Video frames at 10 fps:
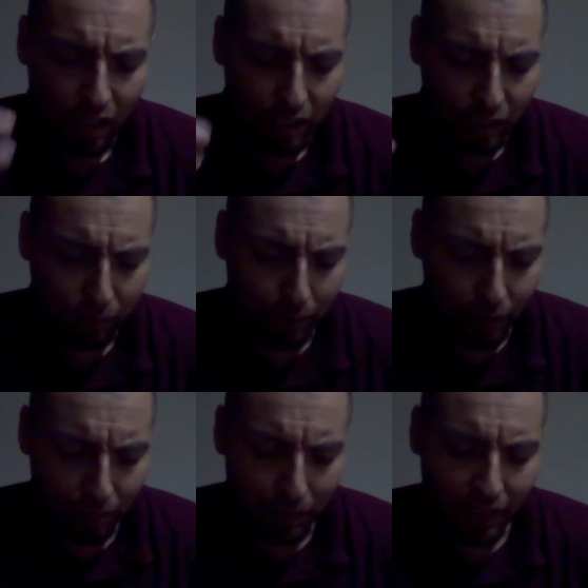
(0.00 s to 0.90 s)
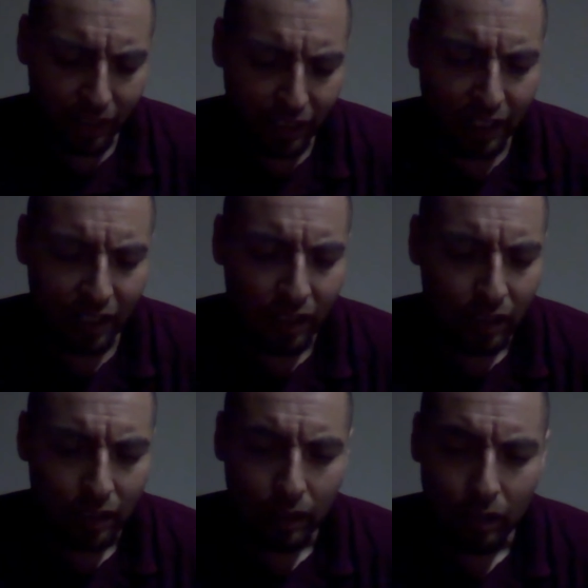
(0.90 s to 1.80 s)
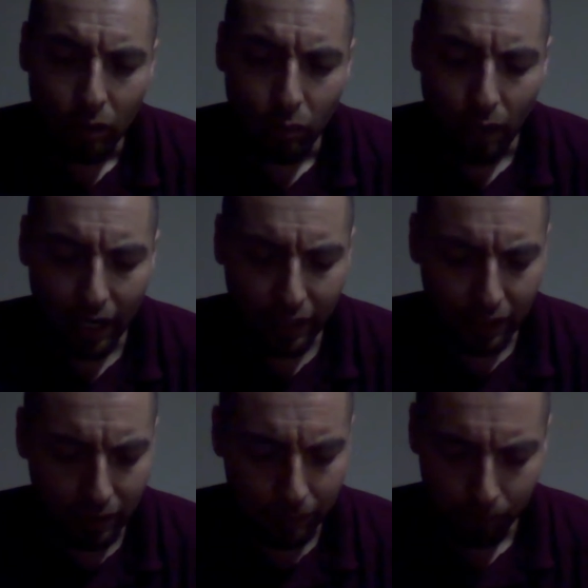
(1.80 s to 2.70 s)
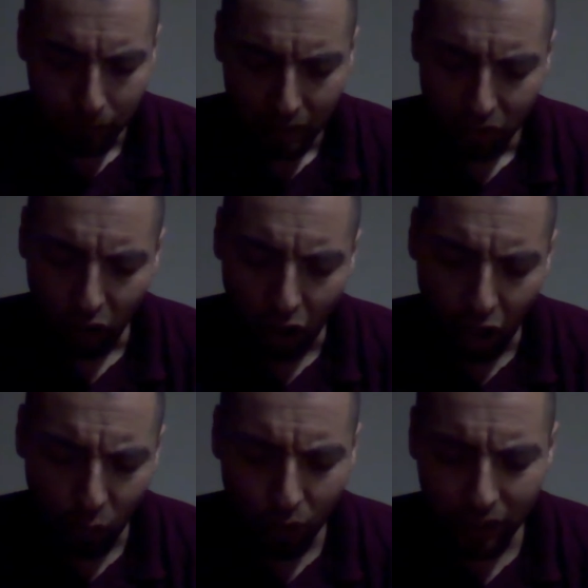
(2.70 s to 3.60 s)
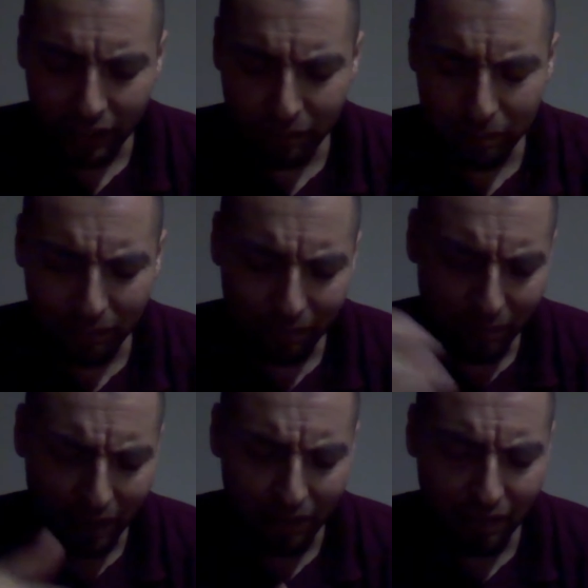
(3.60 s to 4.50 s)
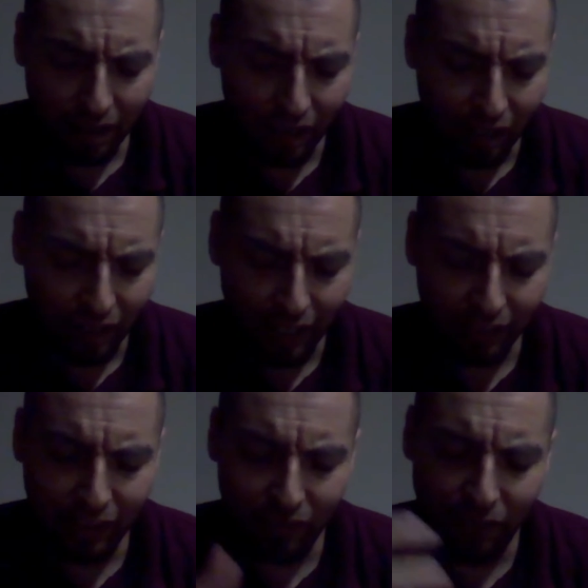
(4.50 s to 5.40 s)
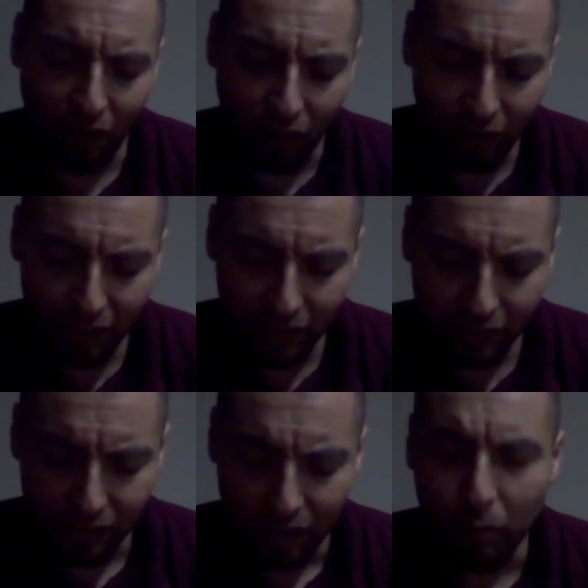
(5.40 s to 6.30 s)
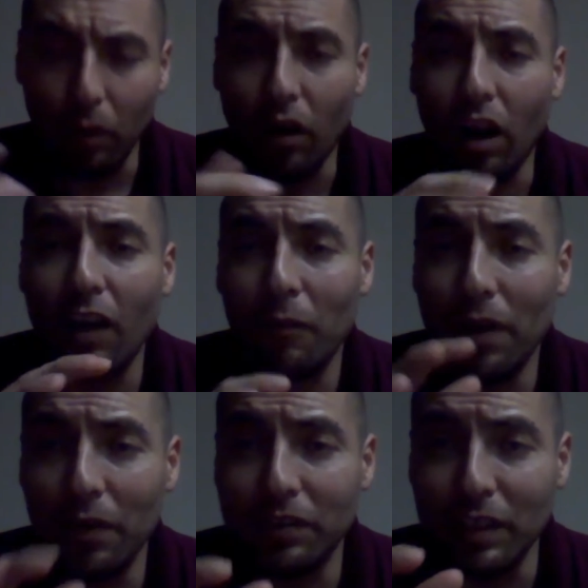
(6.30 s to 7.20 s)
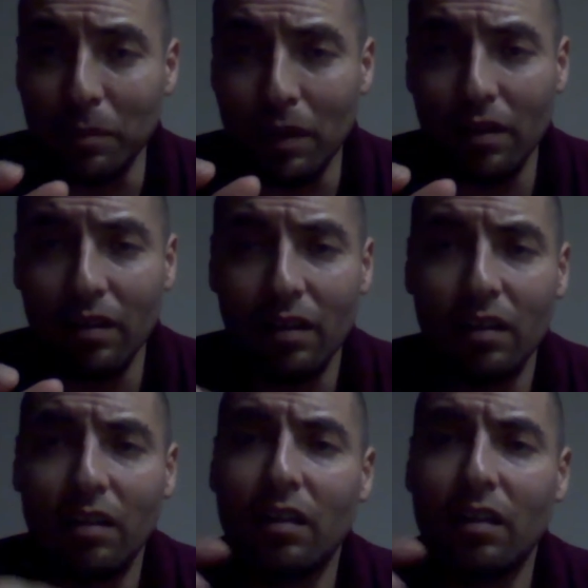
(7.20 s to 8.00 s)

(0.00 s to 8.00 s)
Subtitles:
It's Peter Milligan writing. The artwork is very a lot of different artists, but all of them very similar.